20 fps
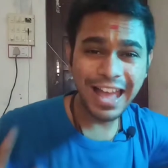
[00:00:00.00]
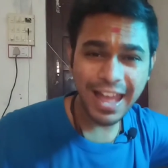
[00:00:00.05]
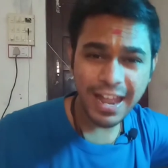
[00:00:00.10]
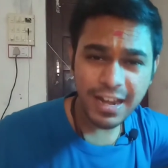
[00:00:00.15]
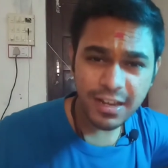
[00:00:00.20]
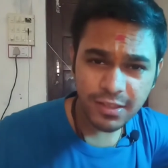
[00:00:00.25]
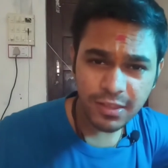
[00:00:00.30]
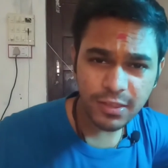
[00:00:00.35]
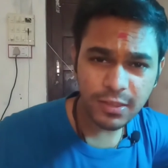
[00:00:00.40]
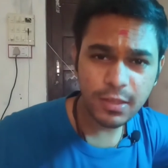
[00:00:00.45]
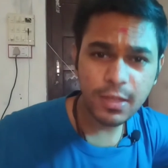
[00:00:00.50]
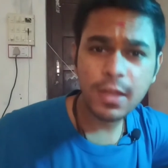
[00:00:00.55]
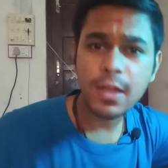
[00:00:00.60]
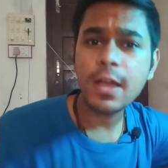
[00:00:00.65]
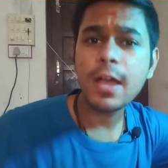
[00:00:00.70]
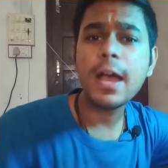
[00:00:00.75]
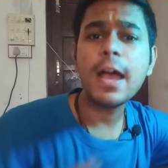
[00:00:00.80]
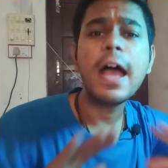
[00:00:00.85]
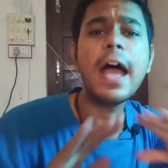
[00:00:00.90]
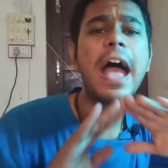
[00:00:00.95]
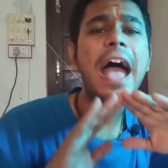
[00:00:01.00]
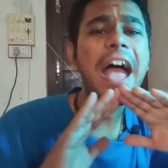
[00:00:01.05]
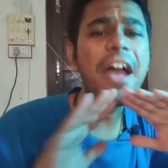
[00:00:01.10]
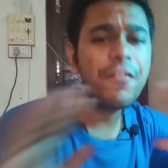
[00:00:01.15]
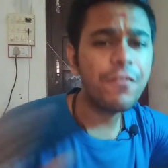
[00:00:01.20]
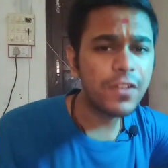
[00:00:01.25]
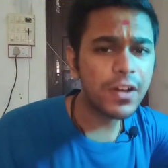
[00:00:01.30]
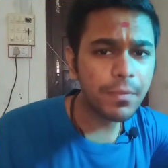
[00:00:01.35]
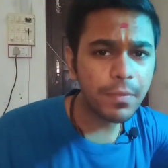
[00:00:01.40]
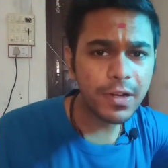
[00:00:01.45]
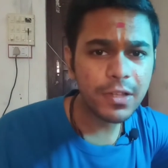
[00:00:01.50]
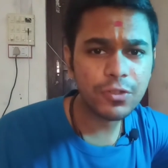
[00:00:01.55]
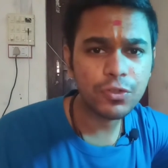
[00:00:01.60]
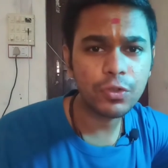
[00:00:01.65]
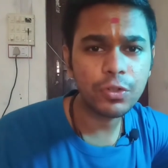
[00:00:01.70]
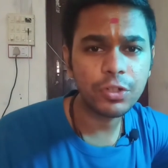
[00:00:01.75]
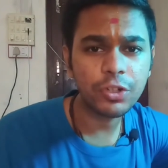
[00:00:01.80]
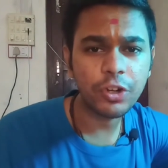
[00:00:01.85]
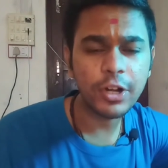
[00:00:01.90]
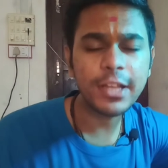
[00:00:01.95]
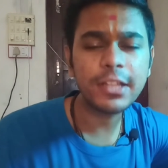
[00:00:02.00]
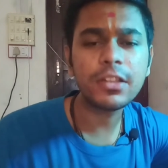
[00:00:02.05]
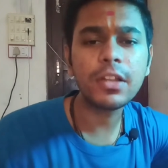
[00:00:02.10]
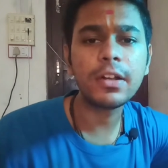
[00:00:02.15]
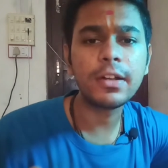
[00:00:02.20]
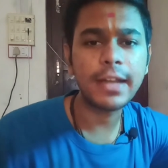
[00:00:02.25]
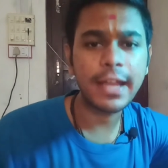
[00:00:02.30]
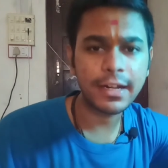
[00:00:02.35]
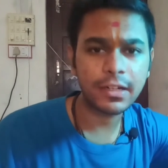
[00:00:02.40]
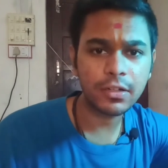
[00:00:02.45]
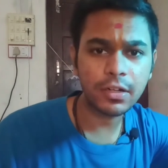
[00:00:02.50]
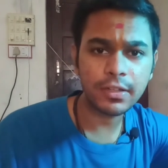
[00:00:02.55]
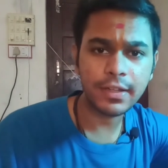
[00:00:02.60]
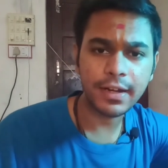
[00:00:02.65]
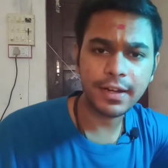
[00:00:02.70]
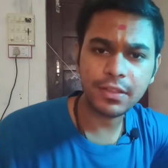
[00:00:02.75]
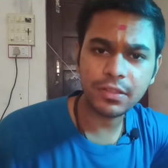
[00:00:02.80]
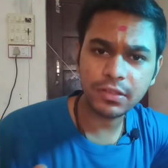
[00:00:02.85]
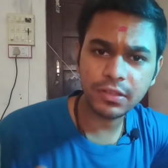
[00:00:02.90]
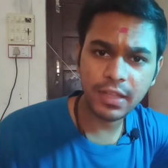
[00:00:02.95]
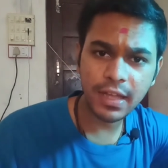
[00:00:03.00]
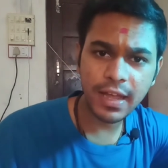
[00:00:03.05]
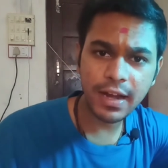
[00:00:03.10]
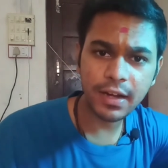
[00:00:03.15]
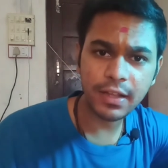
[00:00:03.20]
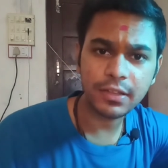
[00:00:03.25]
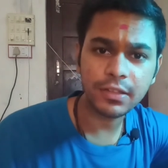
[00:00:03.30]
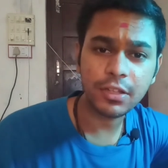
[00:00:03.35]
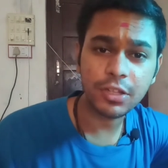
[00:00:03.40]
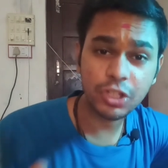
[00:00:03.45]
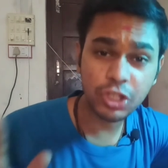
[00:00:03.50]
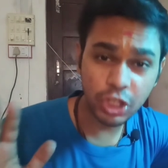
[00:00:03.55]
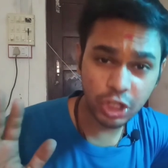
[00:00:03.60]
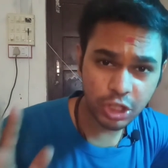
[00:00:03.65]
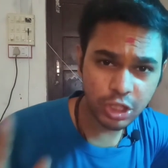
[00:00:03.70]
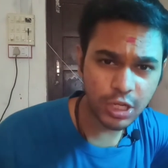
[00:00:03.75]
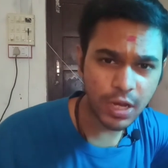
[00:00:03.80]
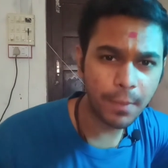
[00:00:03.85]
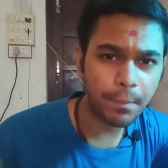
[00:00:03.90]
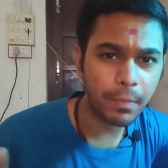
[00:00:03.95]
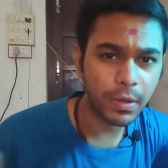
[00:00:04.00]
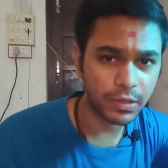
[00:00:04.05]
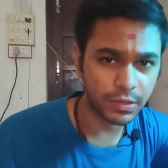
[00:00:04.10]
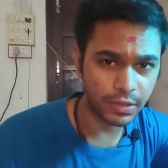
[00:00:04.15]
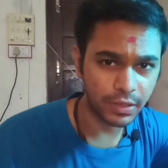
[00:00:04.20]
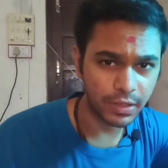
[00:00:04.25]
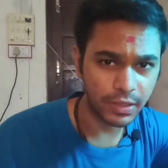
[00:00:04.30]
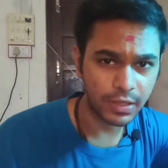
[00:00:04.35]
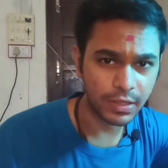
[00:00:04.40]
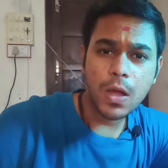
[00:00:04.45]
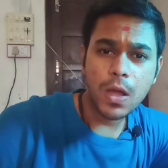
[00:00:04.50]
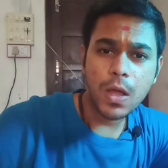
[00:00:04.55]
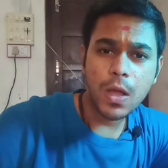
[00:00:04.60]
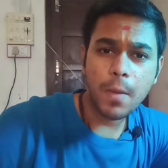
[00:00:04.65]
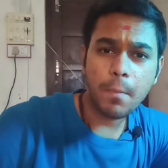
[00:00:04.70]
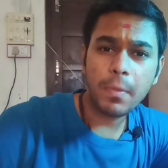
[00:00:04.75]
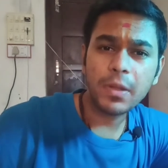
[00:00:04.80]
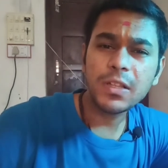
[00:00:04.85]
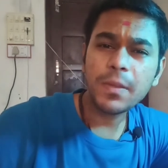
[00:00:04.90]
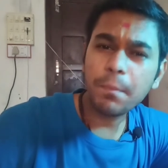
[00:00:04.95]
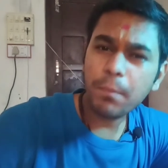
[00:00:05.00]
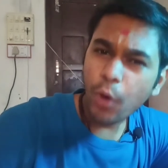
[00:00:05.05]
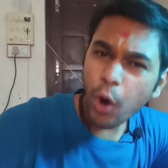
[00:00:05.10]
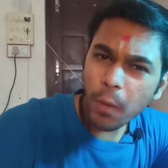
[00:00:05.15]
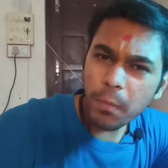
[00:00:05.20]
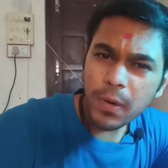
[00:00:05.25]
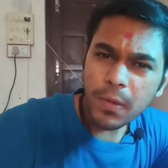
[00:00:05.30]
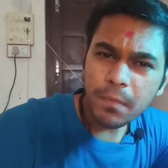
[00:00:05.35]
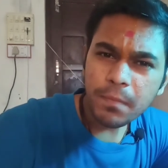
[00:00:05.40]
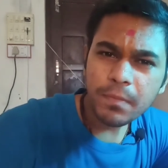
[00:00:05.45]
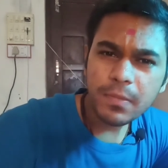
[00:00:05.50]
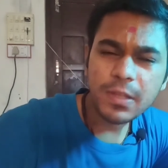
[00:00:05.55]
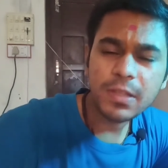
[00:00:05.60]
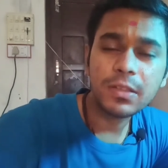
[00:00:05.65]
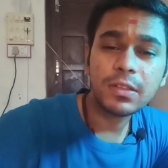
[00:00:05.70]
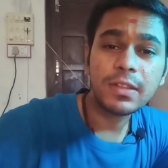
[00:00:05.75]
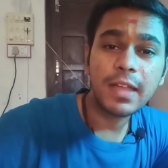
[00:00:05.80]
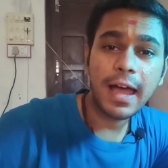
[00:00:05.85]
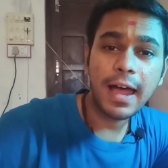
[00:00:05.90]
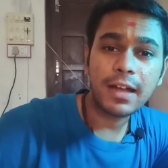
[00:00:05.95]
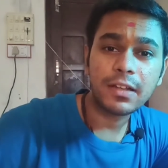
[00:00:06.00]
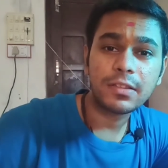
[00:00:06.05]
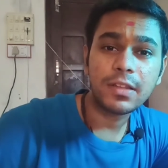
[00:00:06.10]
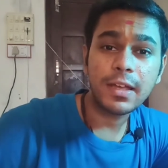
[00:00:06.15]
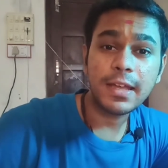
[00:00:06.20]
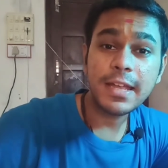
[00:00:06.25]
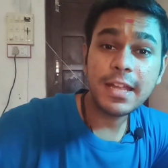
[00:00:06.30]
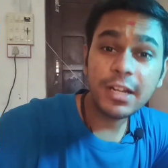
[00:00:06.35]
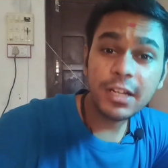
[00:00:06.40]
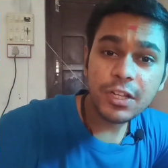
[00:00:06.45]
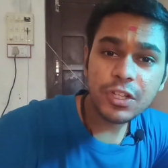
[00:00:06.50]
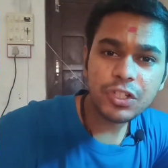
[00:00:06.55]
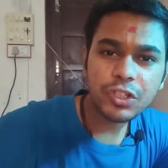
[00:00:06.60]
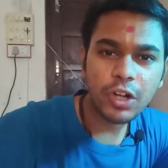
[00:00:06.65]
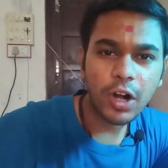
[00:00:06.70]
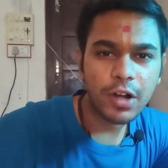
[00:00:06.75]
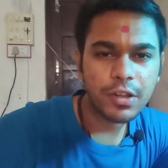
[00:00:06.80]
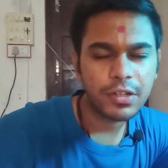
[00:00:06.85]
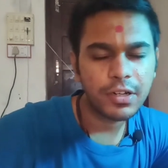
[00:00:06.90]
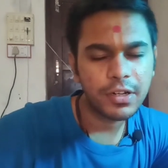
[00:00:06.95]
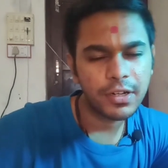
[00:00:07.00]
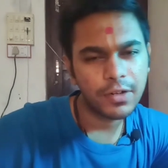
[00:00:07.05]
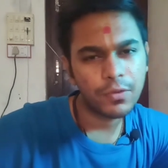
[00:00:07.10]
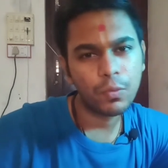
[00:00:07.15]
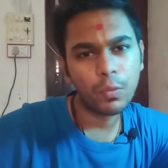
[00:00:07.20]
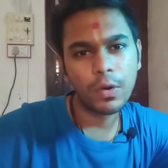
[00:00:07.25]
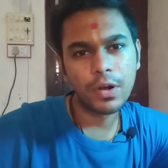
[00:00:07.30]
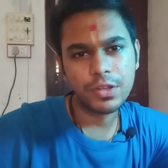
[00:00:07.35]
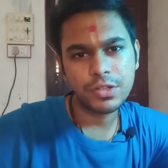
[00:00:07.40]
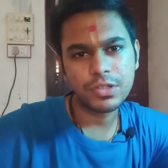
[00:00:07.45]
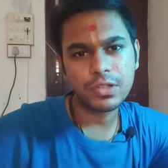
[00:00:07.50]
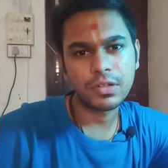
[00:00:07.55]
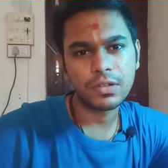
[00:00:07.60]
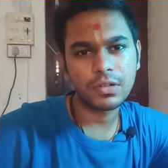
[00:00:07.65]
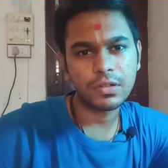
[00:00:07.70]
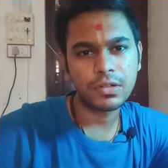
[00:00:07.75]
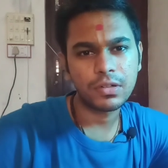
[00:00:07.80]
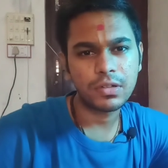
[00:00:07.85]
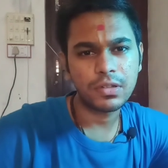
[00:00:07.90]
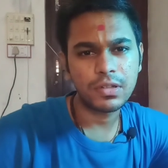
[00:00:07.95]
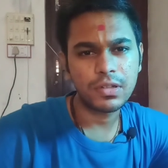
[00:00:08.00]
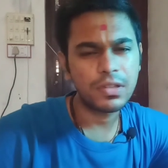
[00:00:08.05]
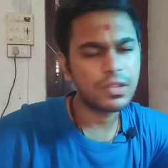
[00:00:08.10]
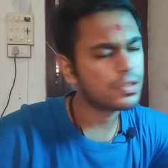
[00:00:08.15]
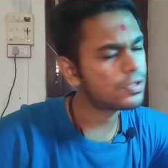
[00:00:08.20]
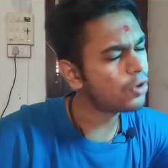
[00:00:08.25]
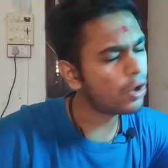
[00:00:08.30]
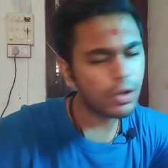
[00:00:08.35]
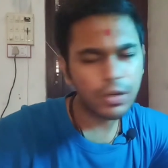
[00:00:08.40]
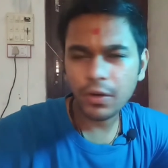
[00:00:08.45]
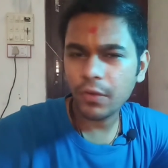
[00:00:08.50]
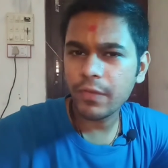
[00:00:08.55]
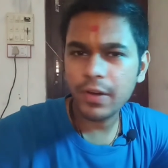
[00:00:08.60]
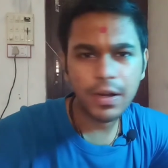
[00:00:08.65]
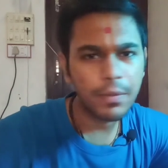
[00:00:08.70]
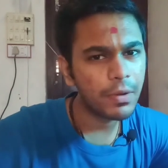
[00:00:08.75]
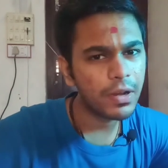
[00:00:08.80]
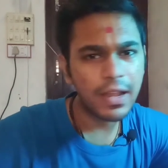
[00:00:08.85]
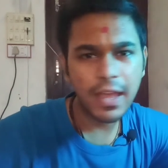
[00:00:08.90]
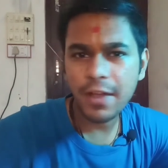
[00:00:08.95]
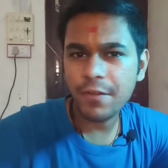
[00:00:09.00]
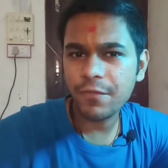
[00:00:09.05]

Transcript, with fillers: Hence, everybody should drink the nectar that is there in the Shikshapatri. But the problem is that the English translated version is not available